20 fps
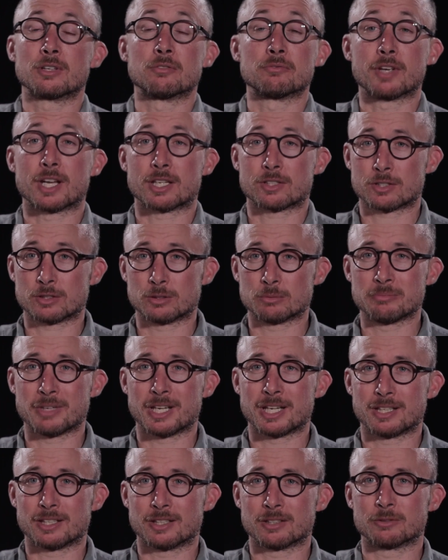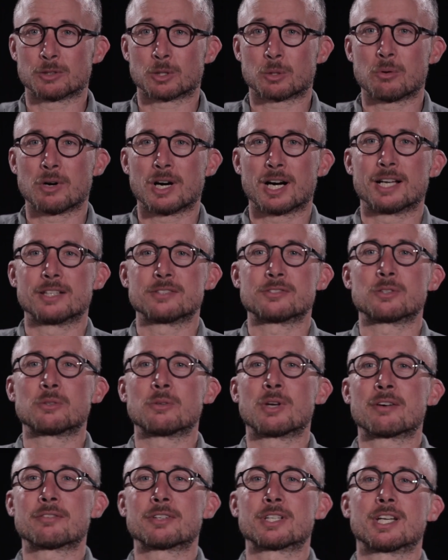conventional media requires that
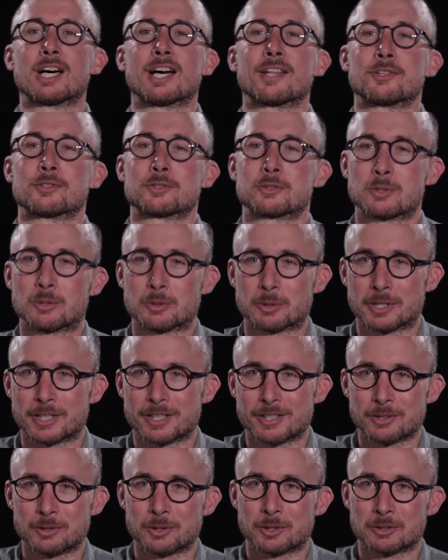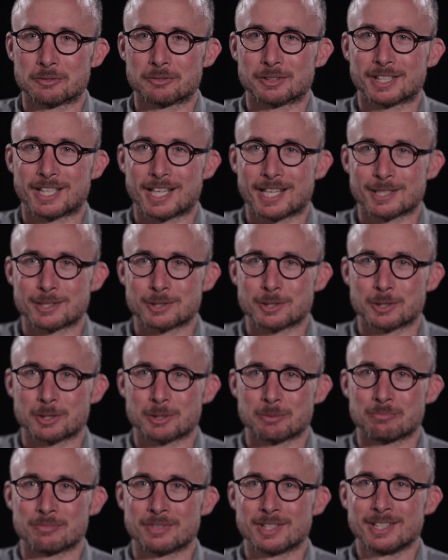you have another story that you can relay to
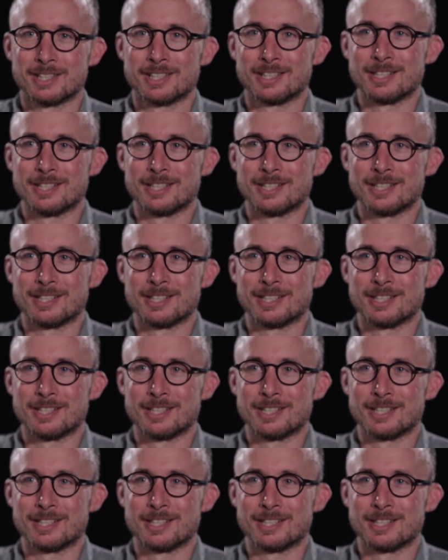them